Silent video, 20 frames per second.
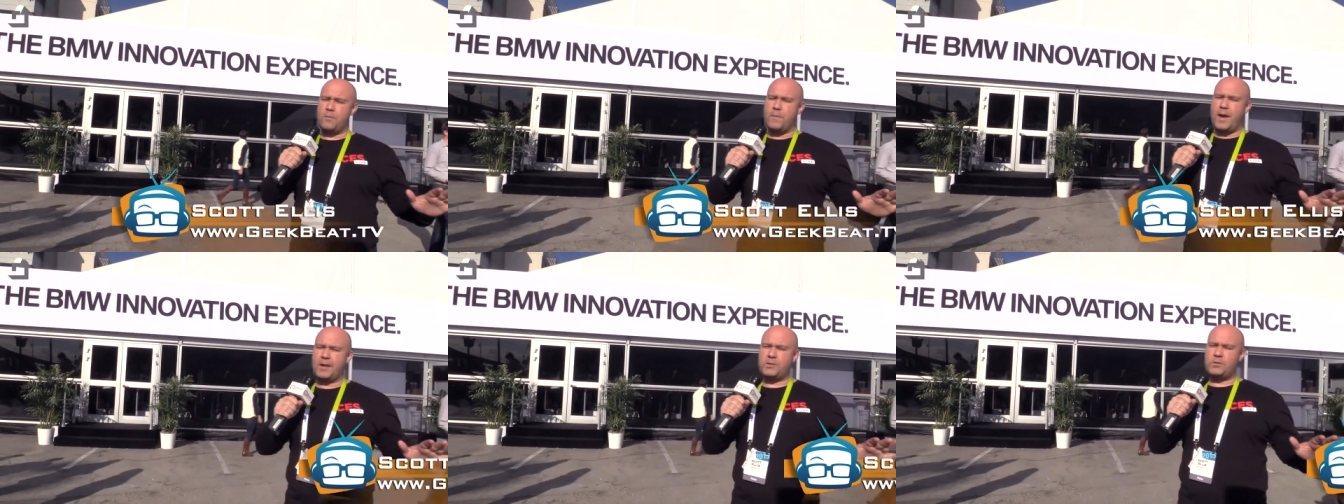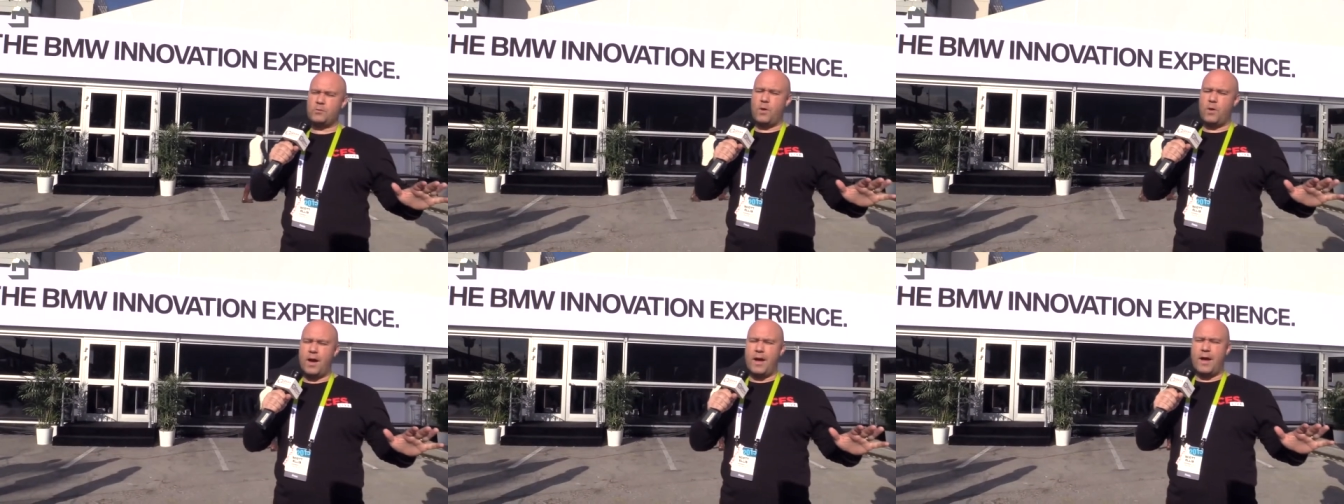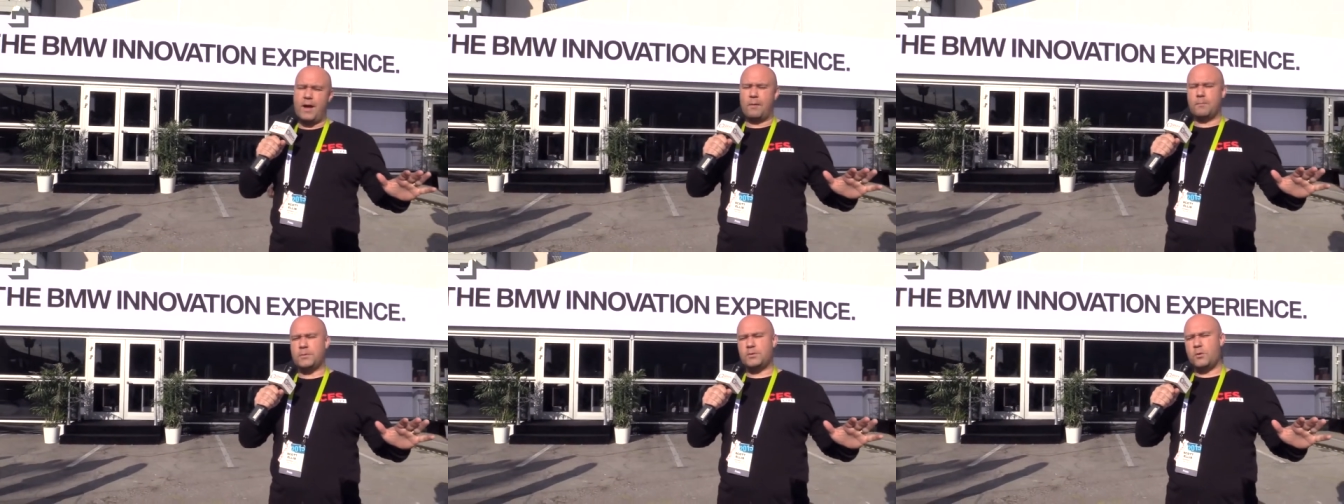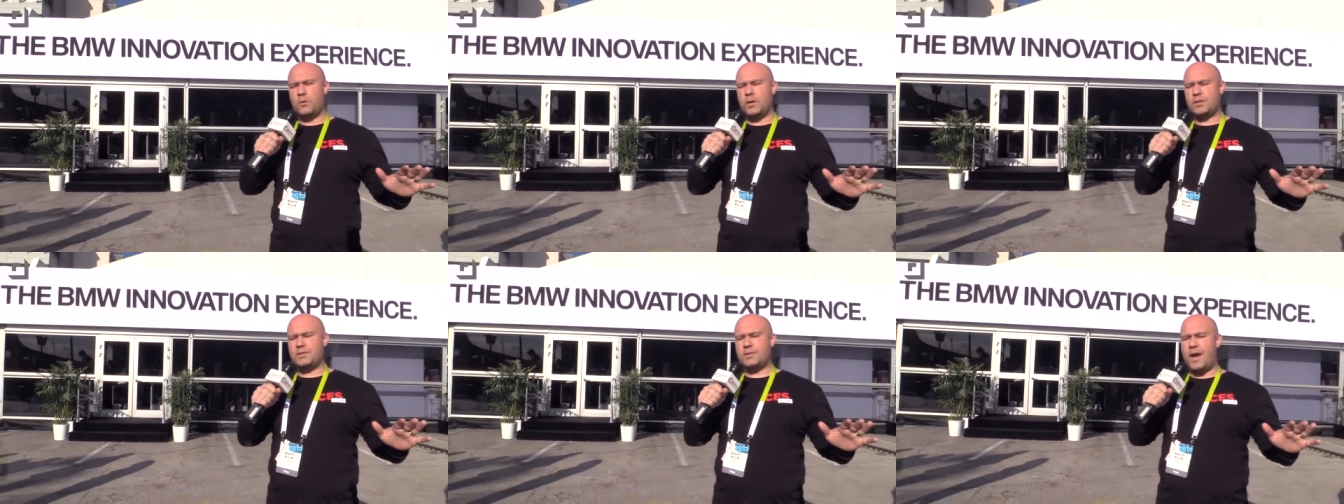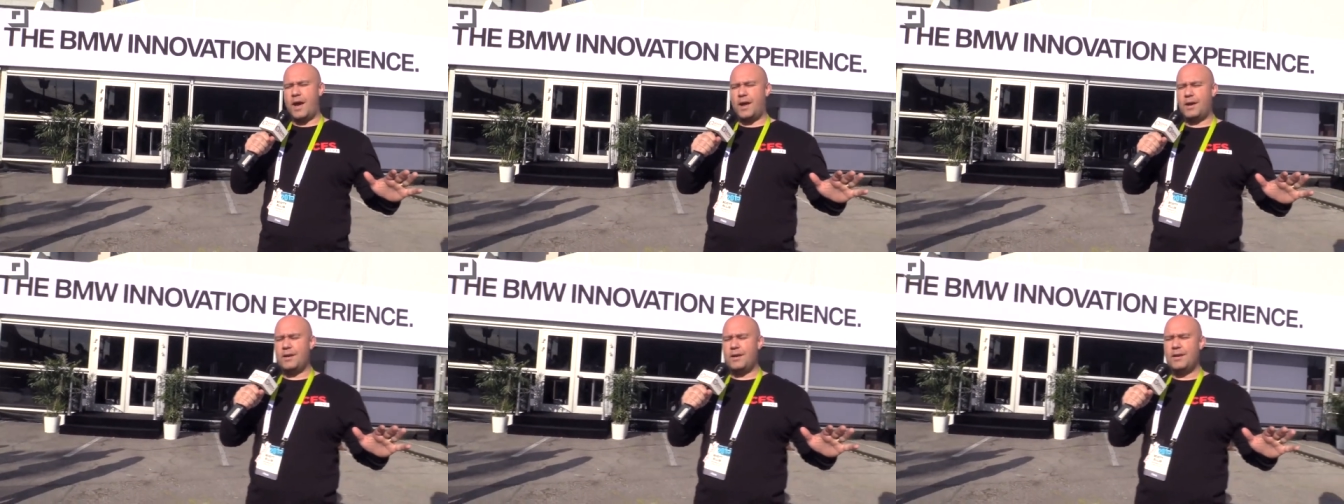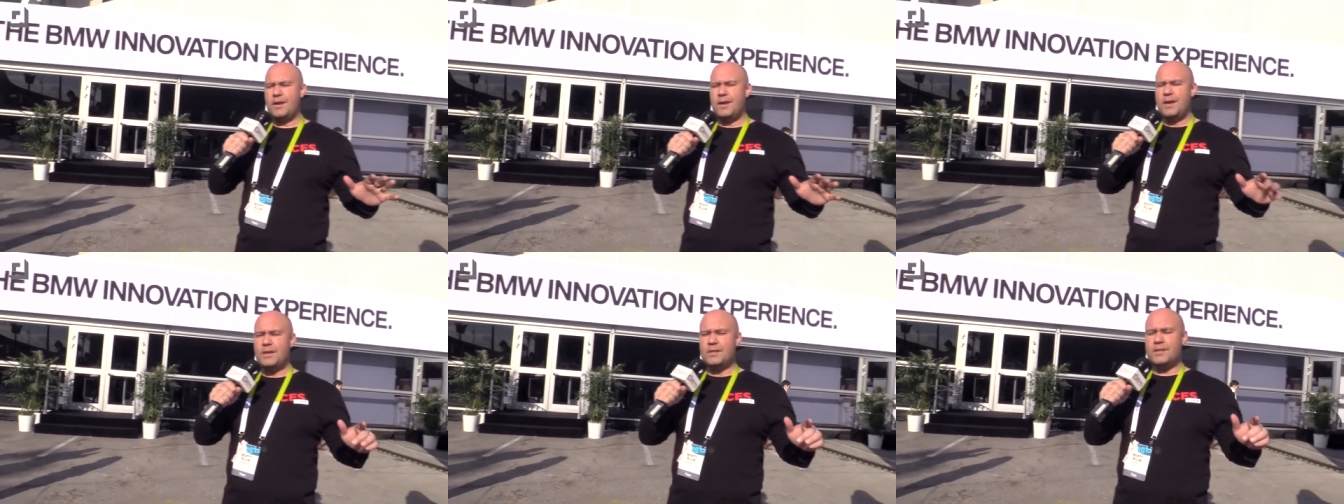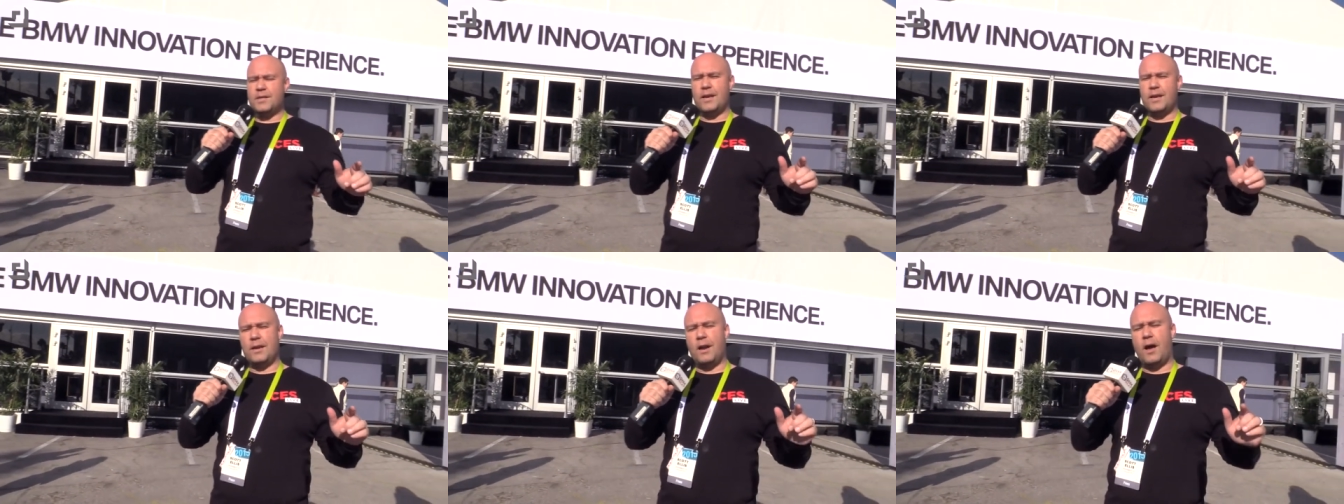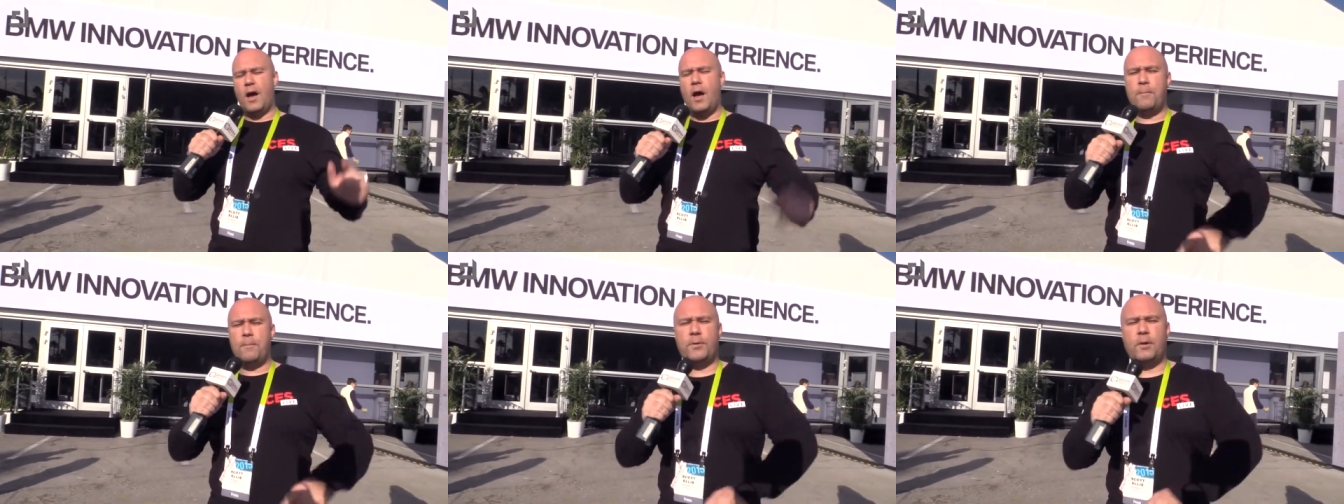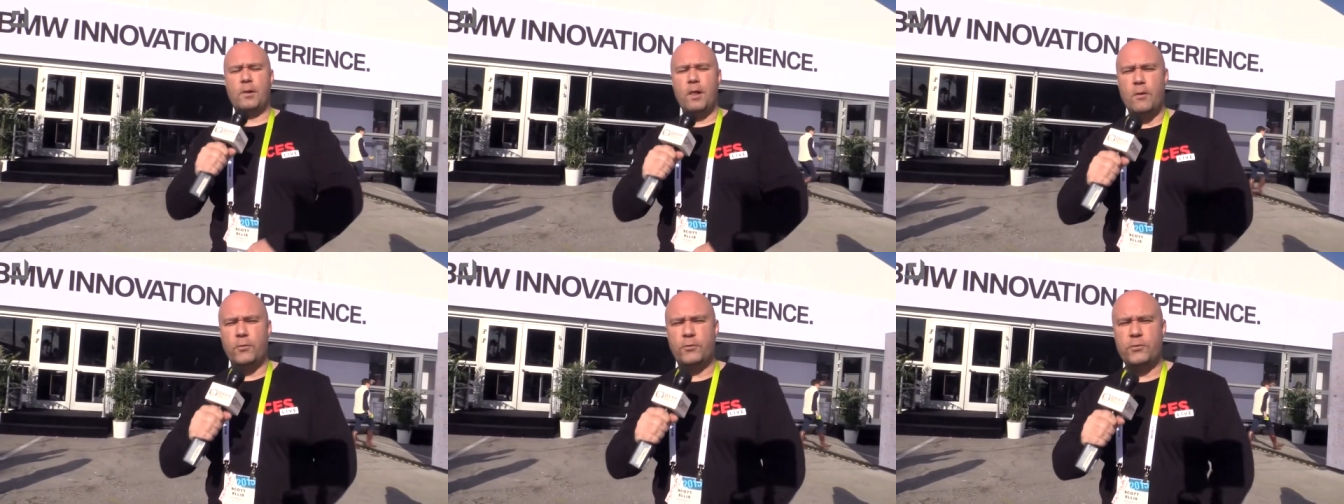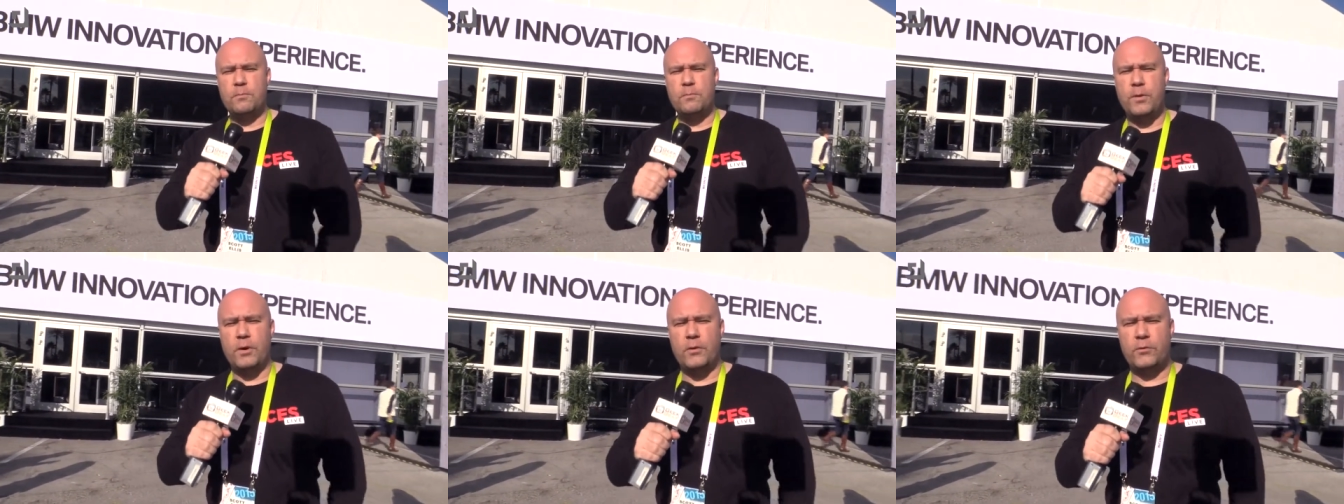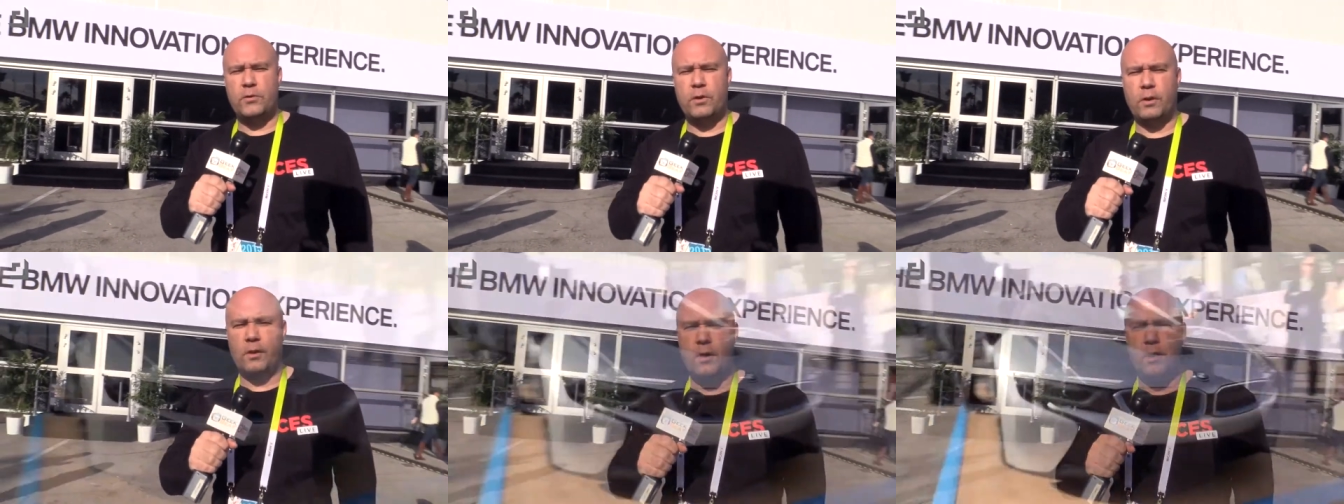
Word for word: imagine why I am so excited to get an up close and personal